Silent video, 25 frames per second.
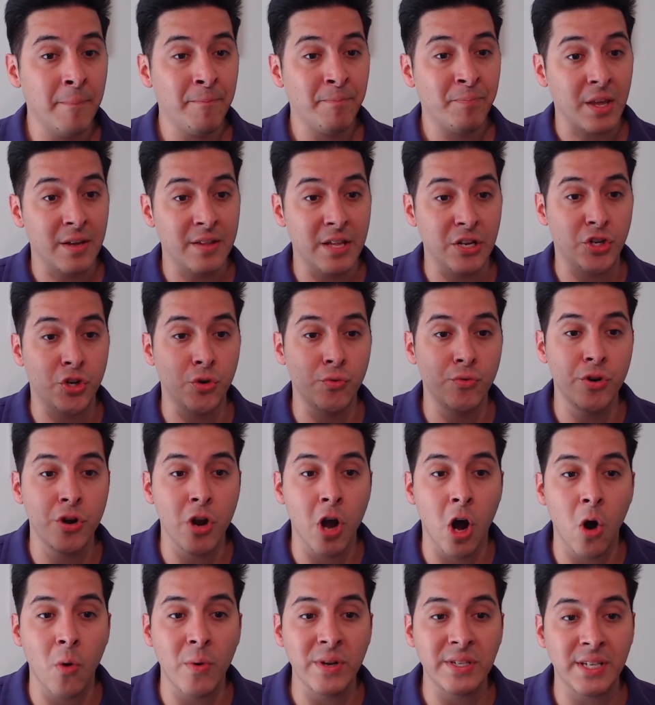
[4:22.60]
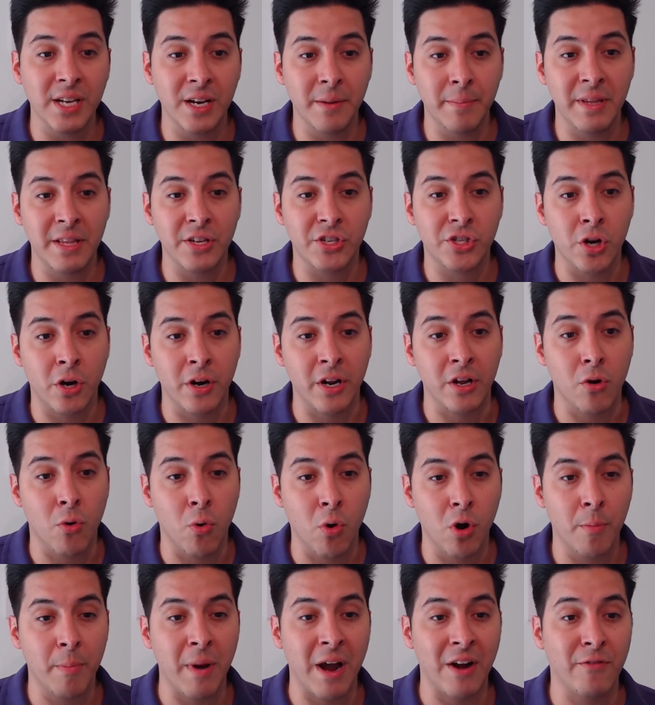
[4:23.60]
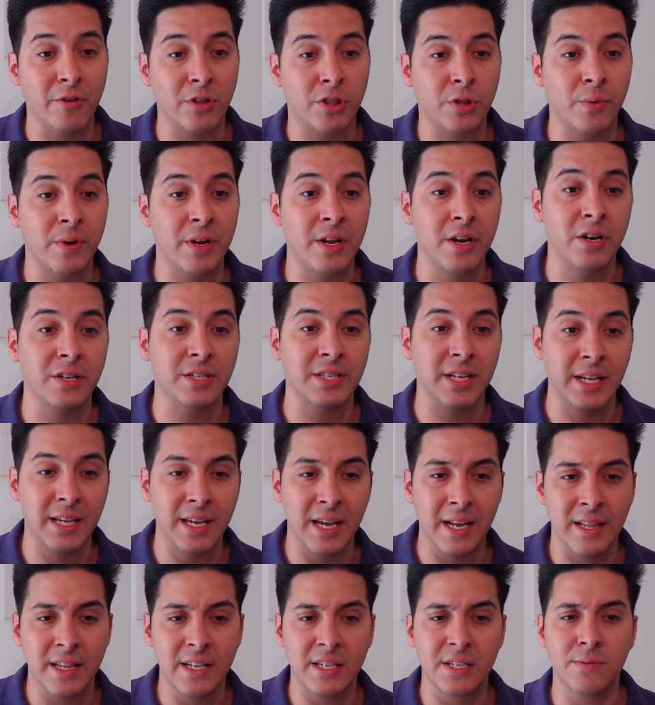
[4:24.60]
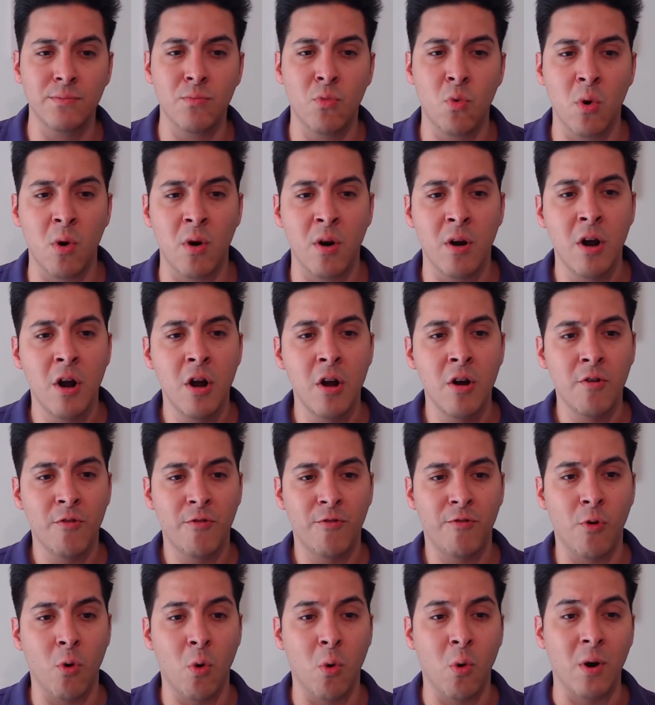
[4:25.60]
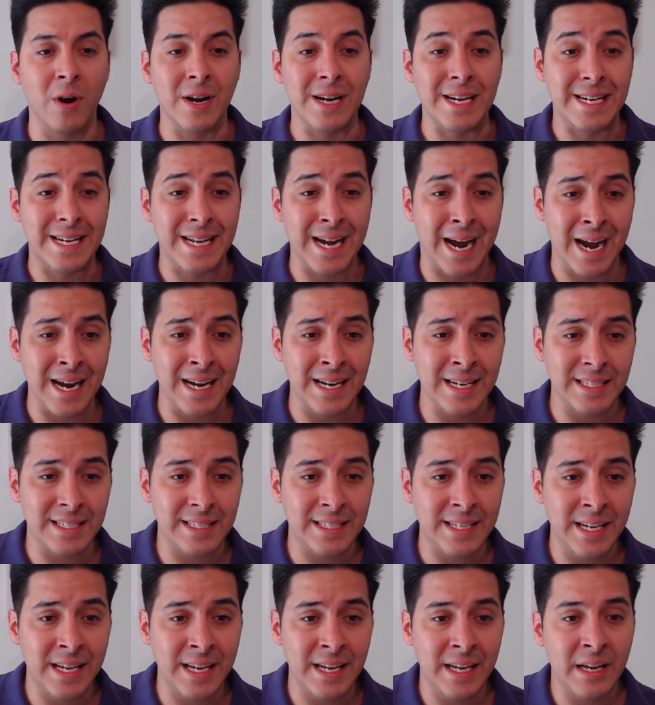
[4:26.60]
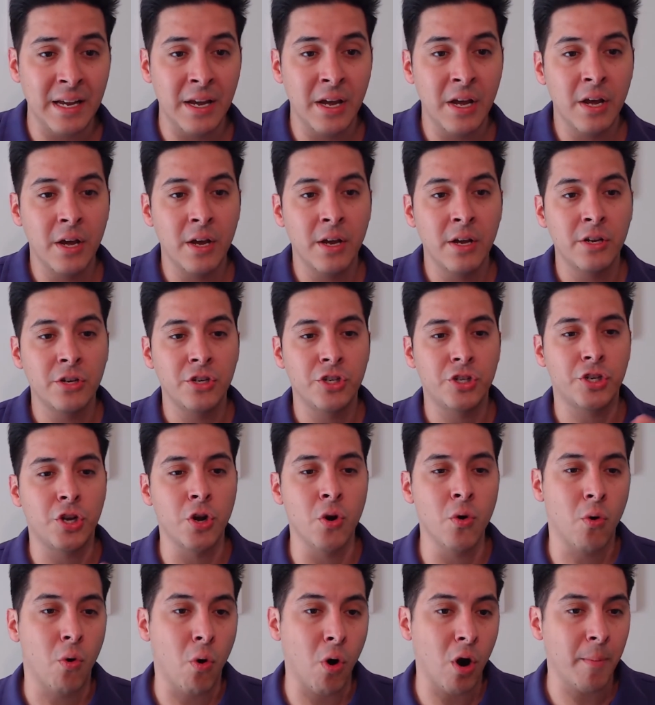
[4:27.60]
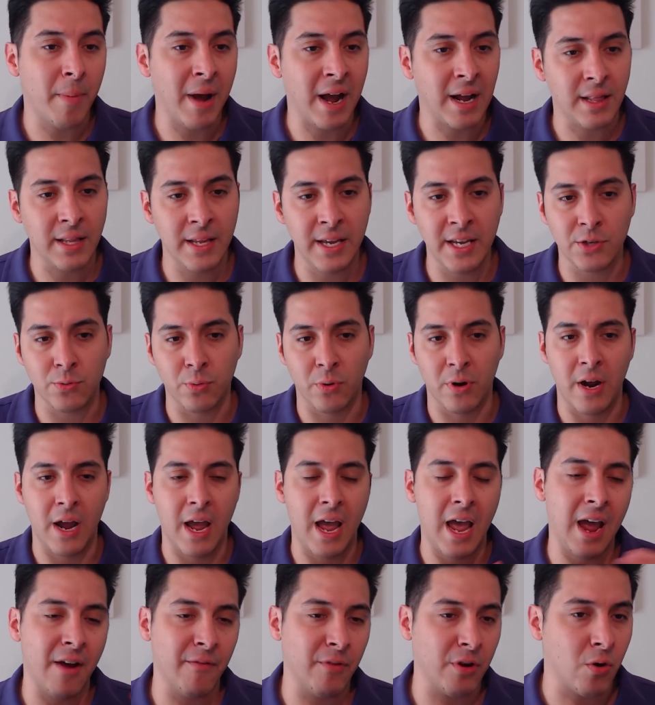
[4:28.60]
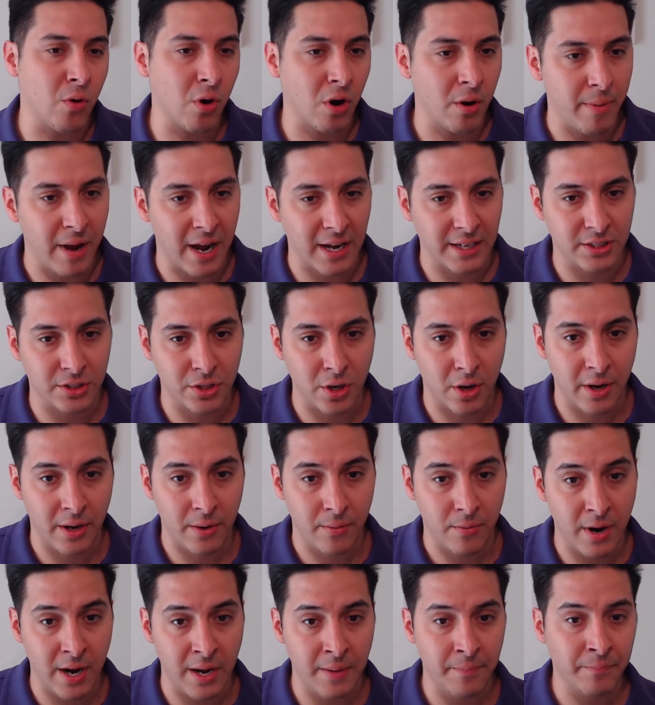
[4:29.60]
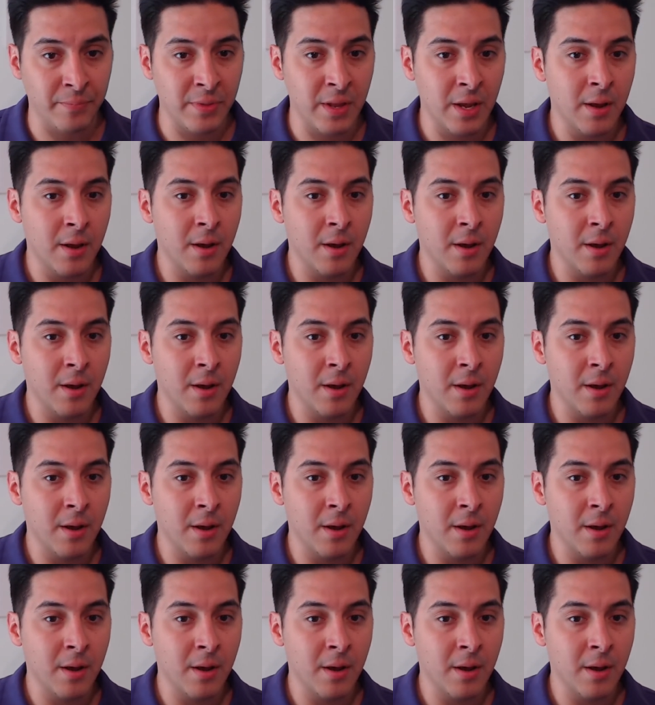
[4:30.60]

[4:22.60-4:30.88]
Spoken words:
that you know is going to be the starting quarterback for 3 years. And again, this is more for dynasty, 2 quarterback leagues where every quarterback's starting, right?